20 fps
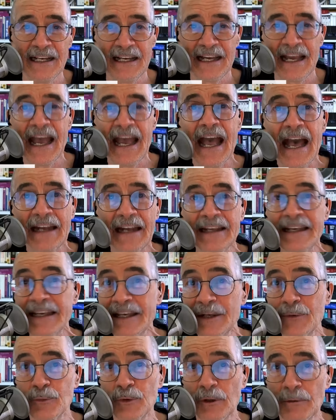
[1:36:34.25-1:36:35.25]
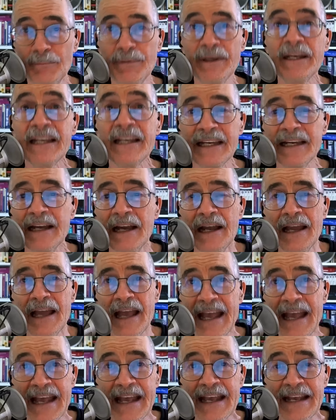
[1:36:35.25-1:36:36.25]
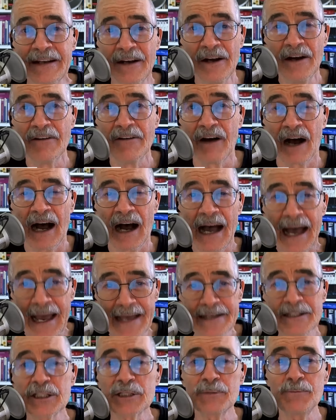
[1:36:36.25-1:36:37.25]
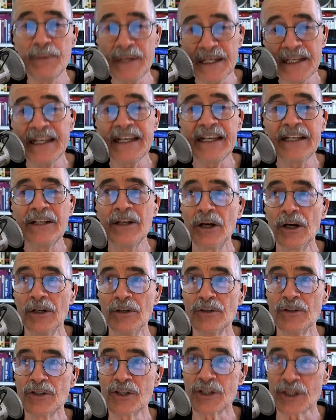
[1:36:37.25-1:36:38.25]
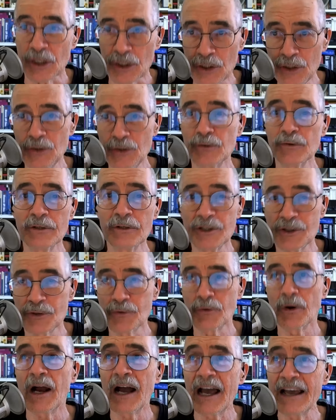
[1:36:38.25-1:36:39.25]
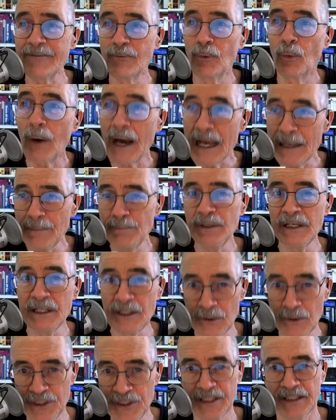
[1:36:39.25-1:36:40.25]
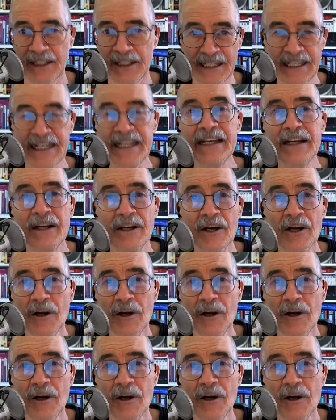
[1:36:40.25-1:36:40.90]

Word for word: and it will be a high-speed secure drive wiping utility,